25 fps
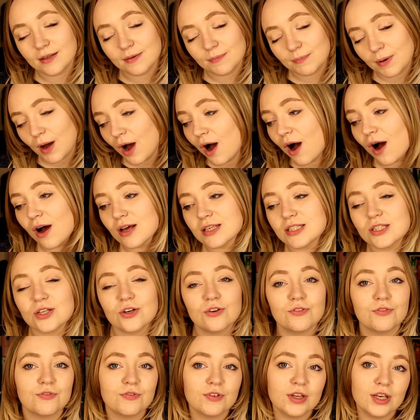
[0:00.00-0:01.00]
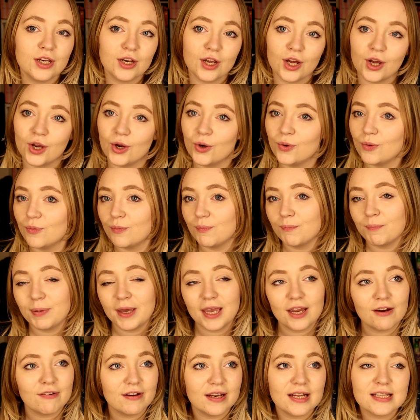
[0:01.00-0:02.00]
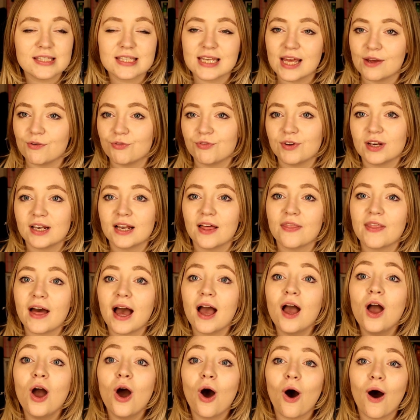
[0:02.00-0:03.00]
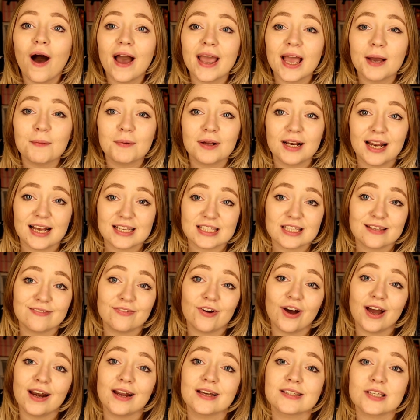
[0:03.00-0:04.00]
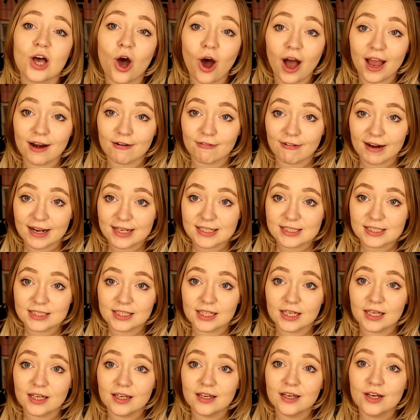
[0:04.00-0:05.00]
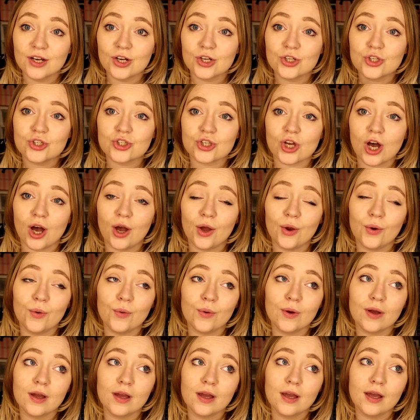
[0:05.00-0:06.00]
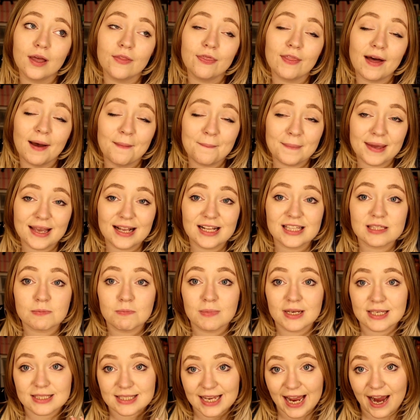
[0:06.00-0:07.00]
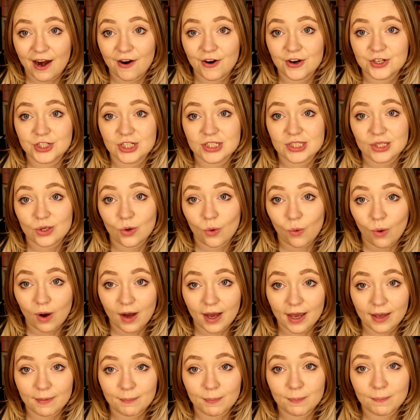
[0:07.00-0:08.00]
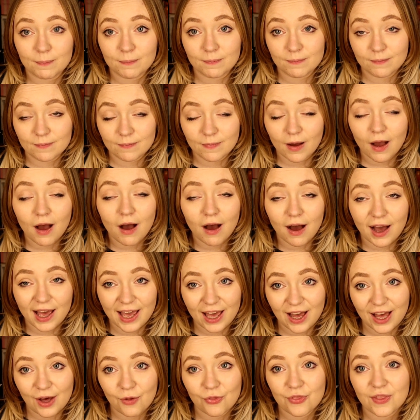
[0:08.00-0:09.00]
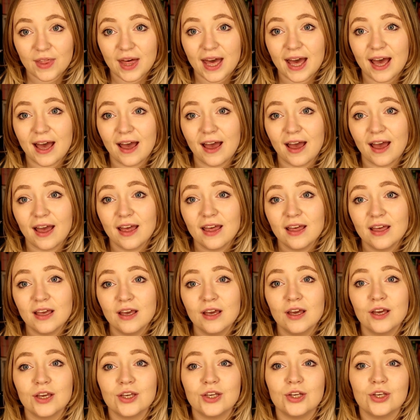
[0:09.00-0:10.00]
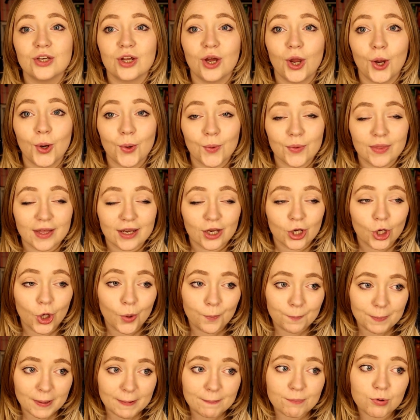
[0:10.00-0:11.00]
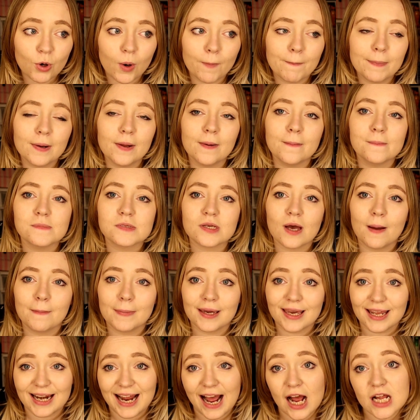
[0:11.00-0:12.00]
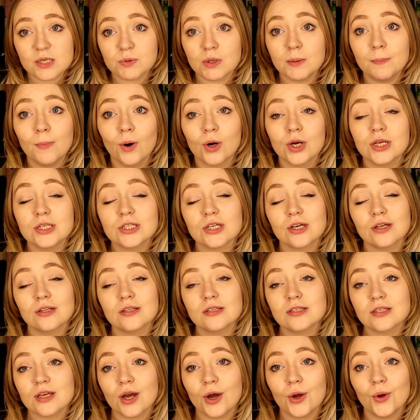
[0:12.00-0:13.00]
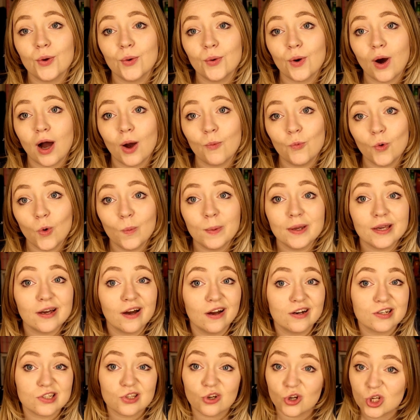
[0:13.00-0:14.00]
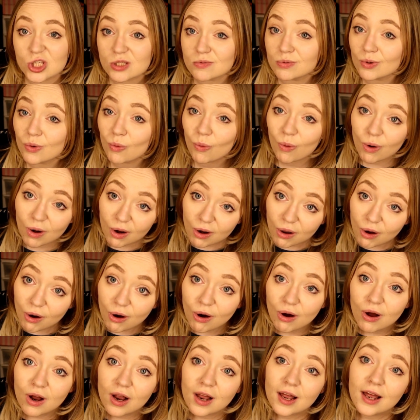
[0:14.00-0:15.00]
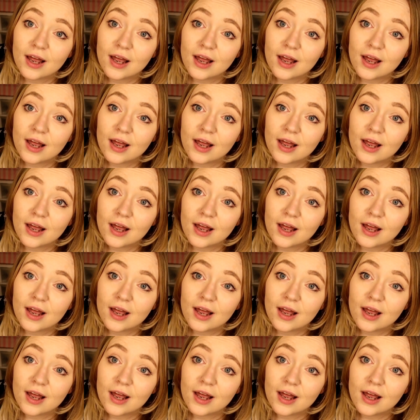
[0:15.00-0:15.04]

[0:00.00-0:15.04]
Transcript: past of, you know, periods, everything like that, I am classified as high risk. So that means miscarriages are quite high out there. You know, there could be problems. I'm going to have to be monitored. So I will be going to the hospital a lot.